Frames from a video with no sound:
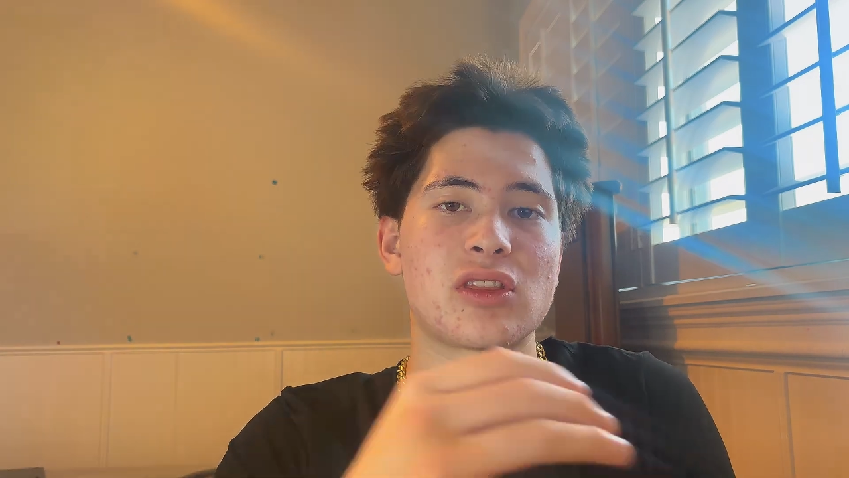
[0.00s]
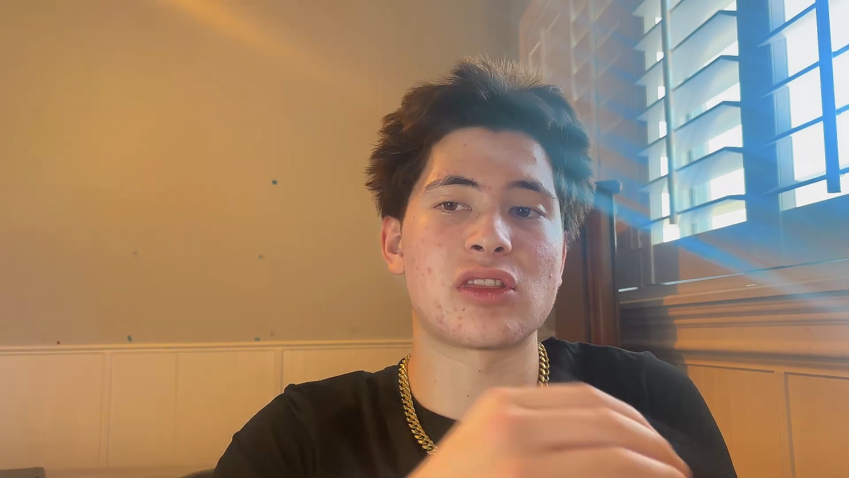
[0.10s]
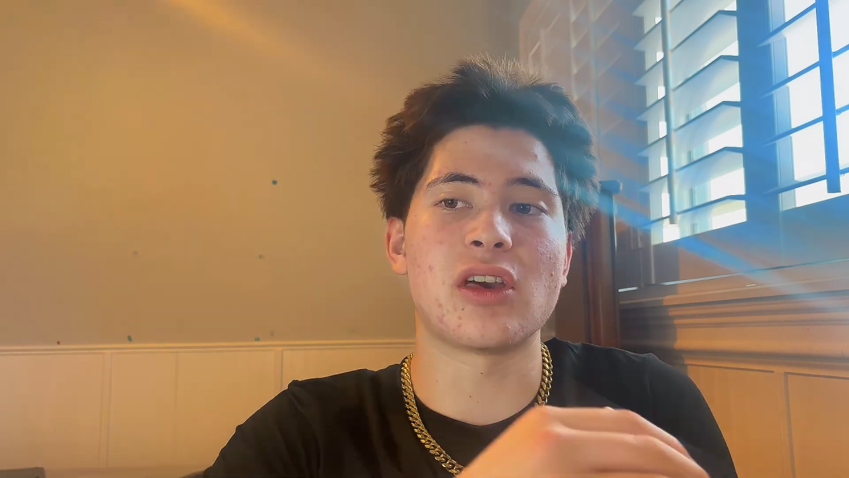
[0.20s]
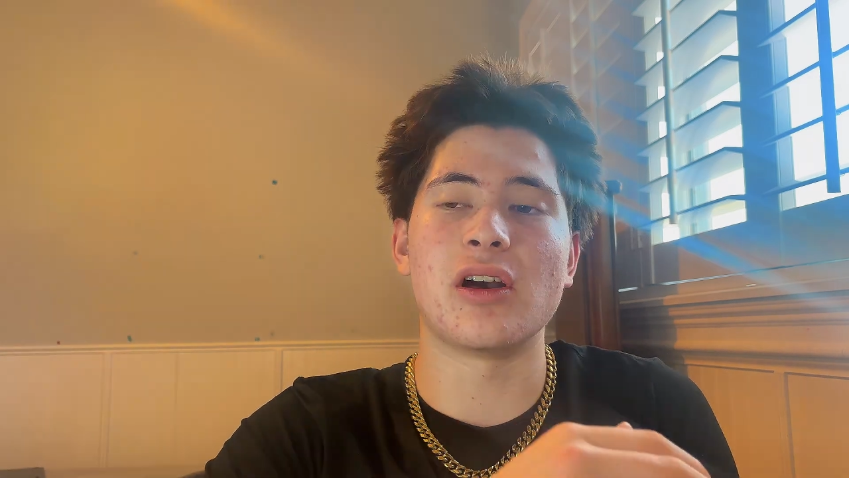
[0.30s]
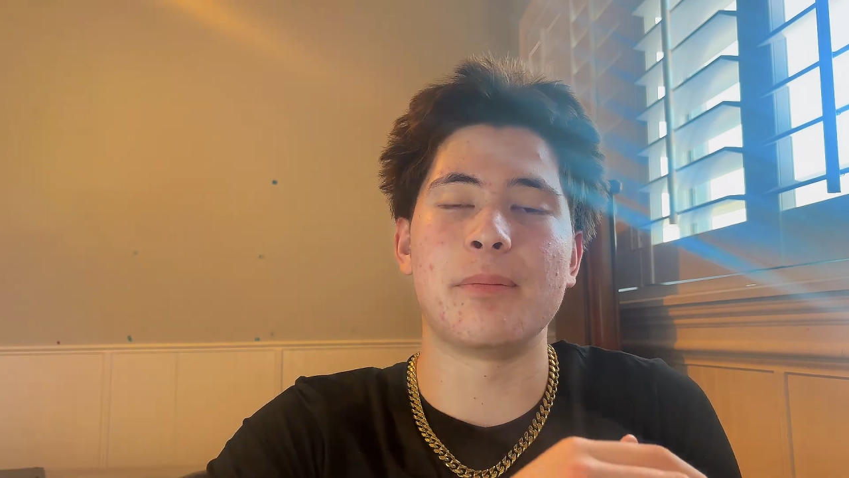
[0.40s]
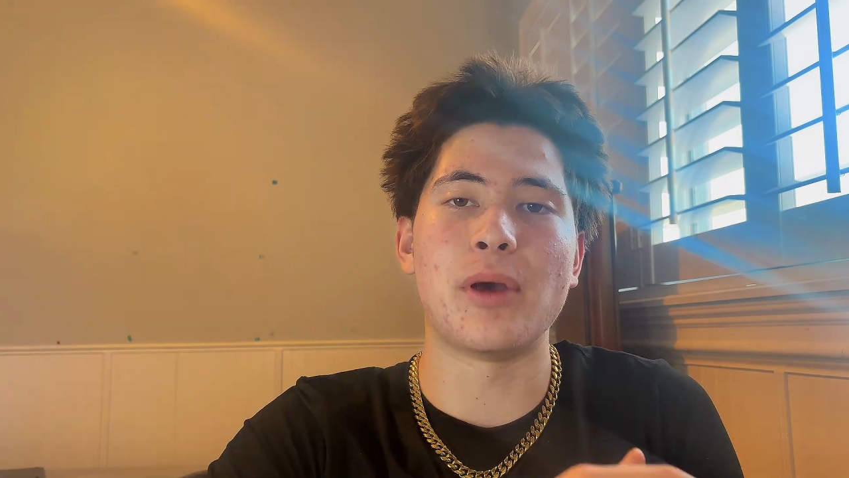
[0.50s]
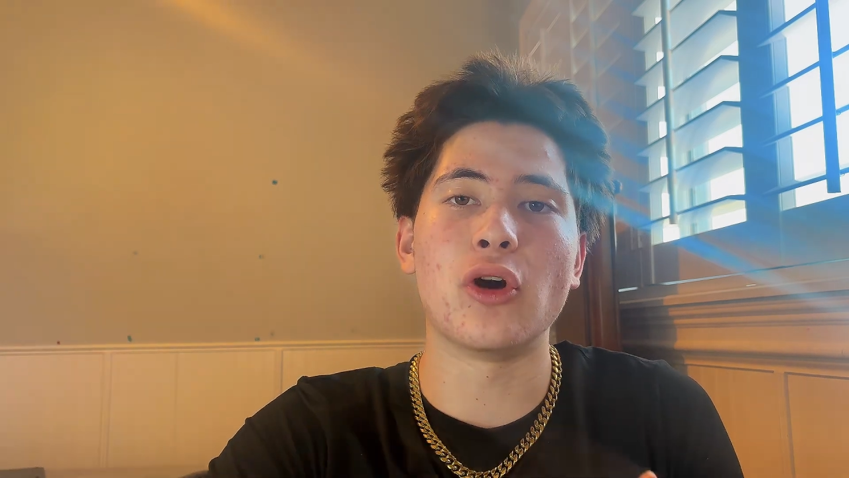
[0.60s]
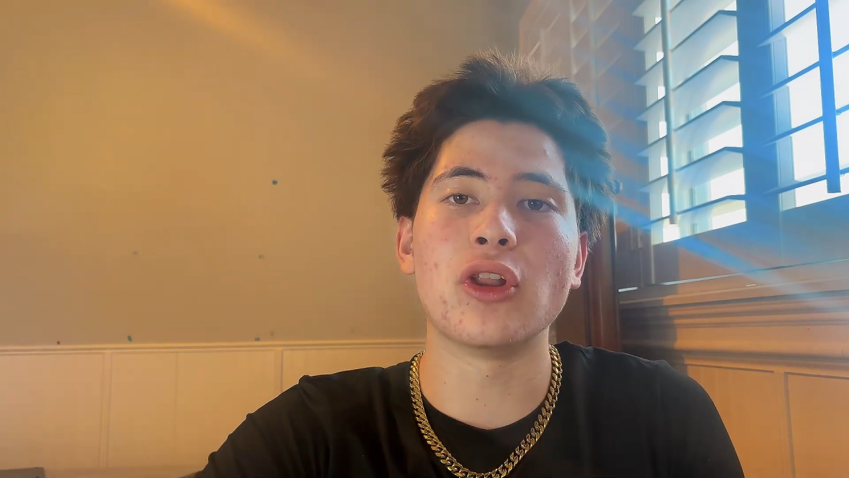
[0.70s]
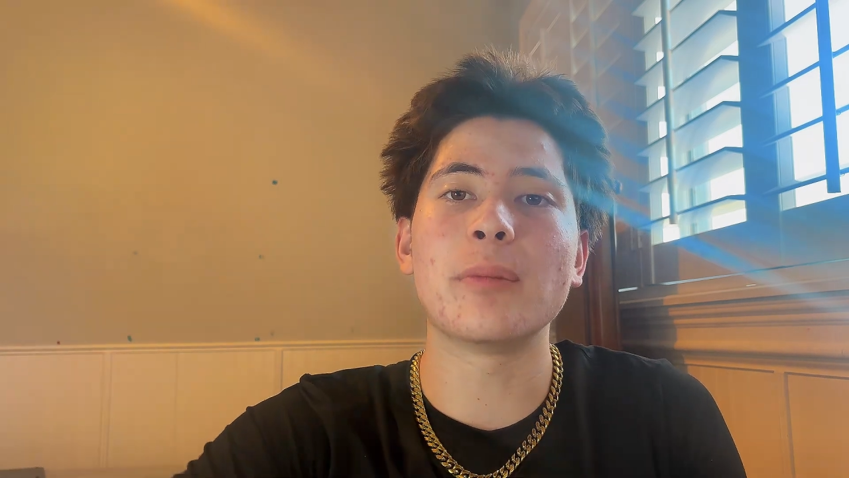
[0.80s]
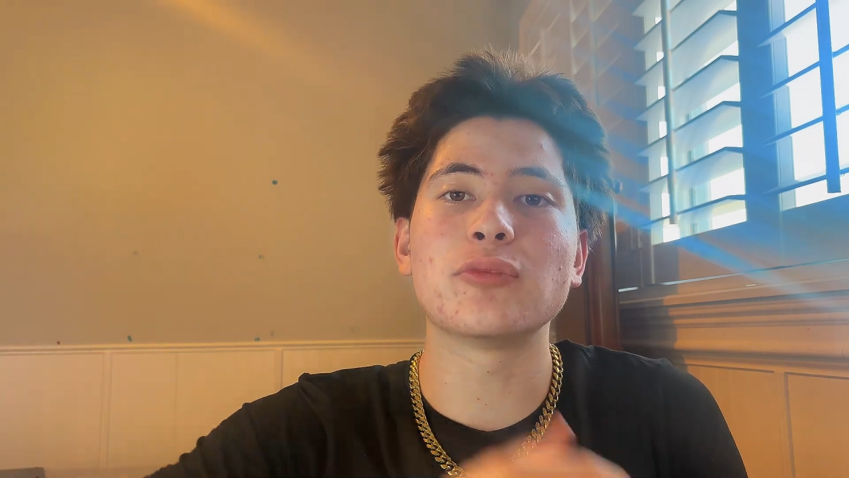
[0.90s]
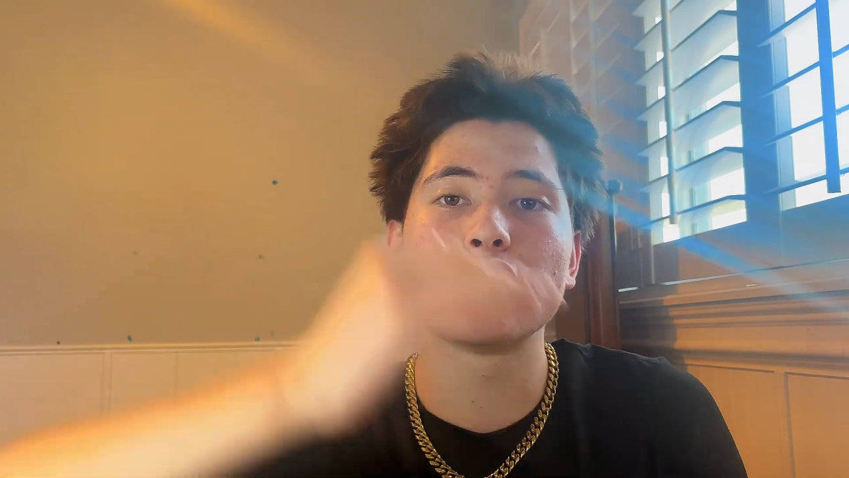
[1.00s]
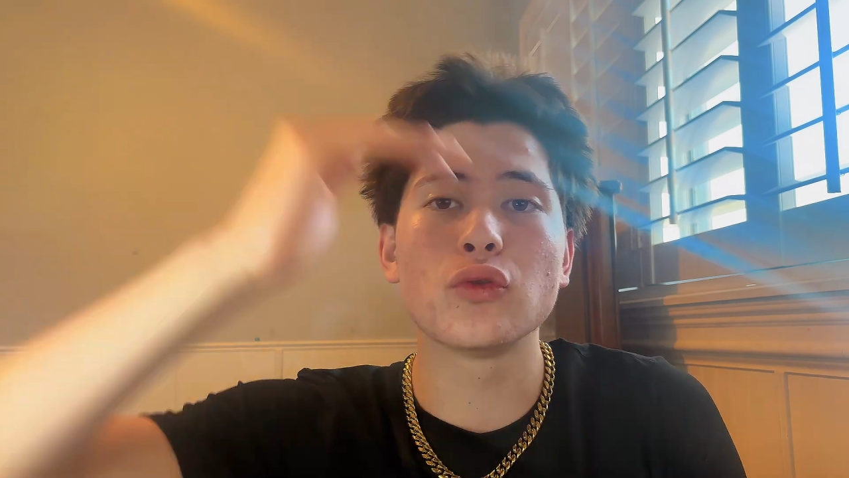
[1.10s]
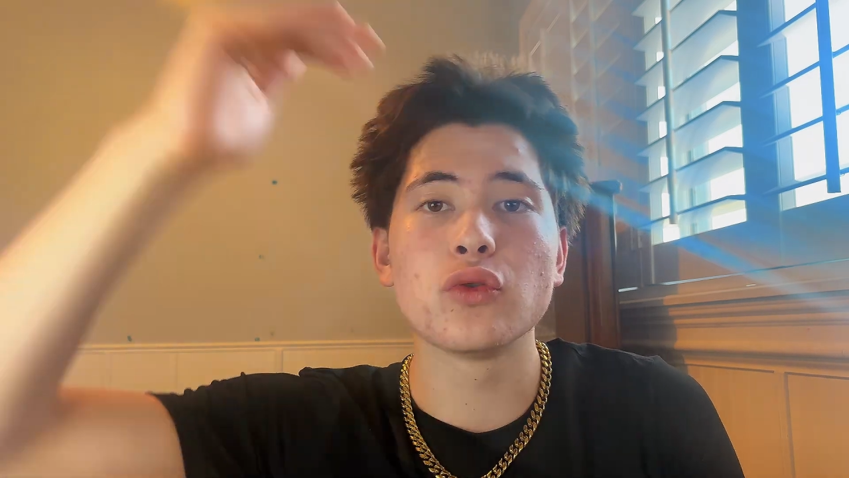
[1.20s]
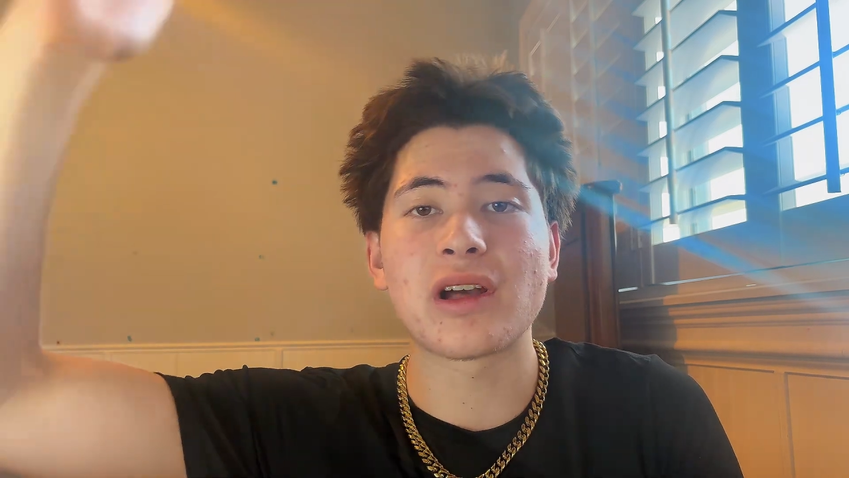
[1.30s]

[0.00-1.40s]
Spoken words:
The build up to the